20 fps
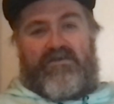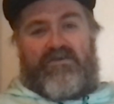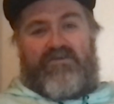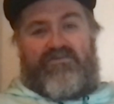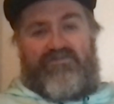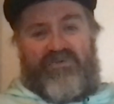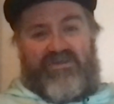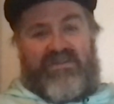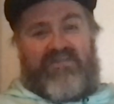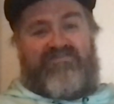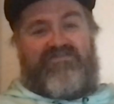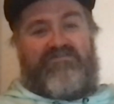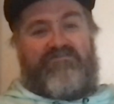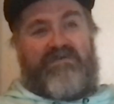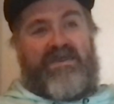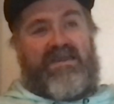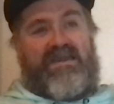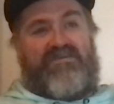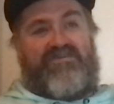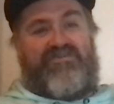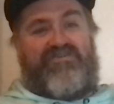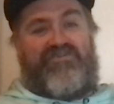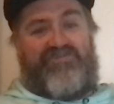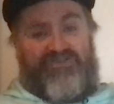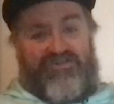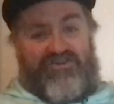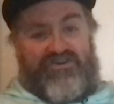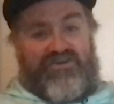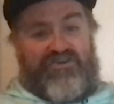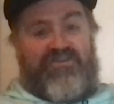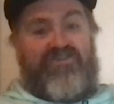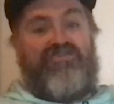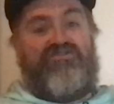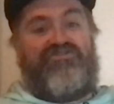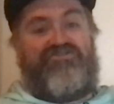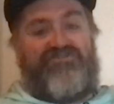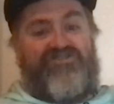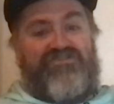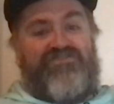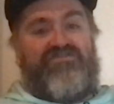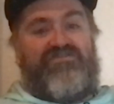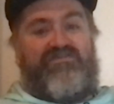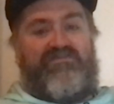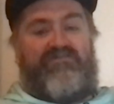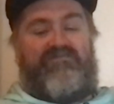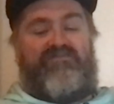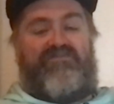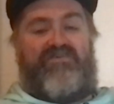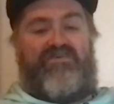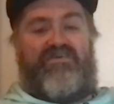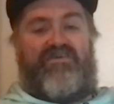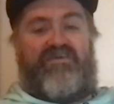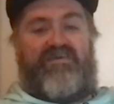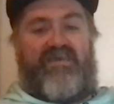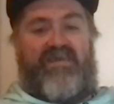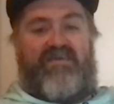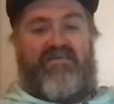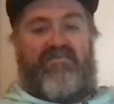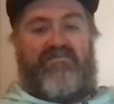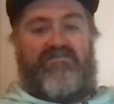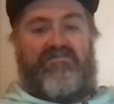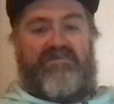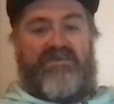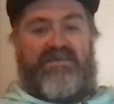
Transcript: Credit to Max Knudsen for Kiel.